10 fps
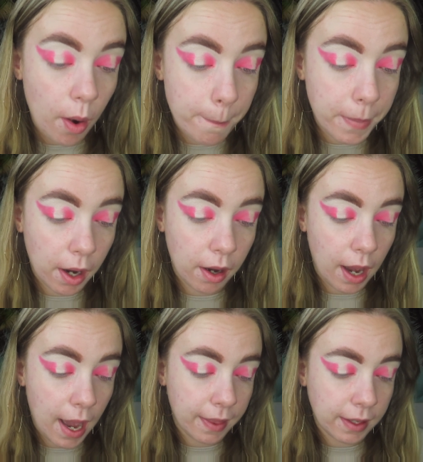But
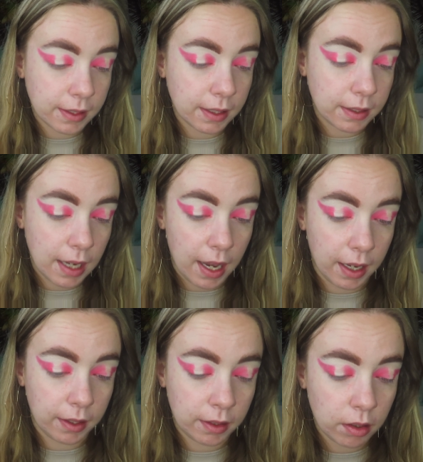at the end of the
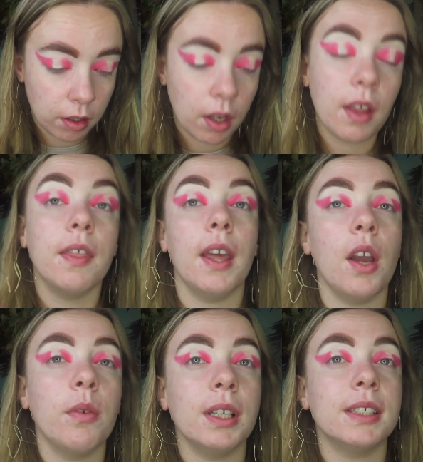day,
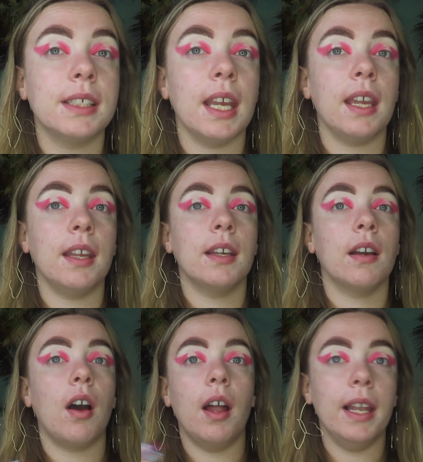they only see
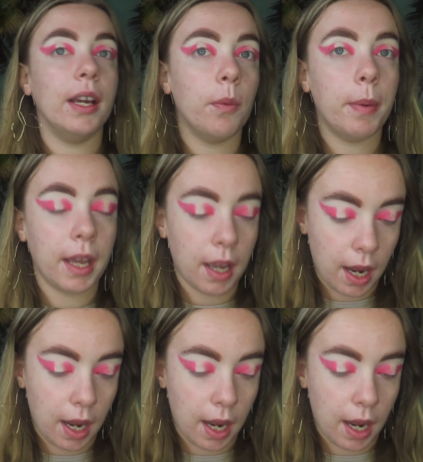a little bit,